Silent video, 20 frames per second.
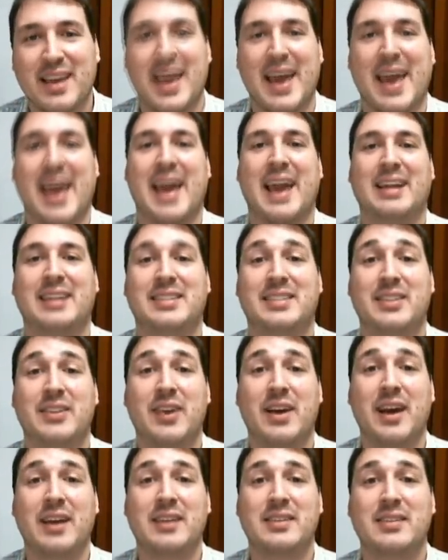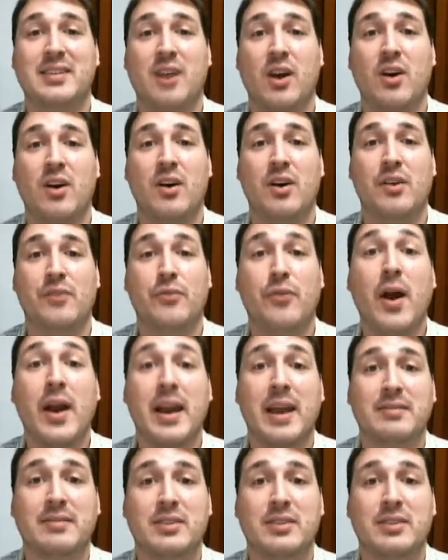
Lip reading: and see you guys on Friday.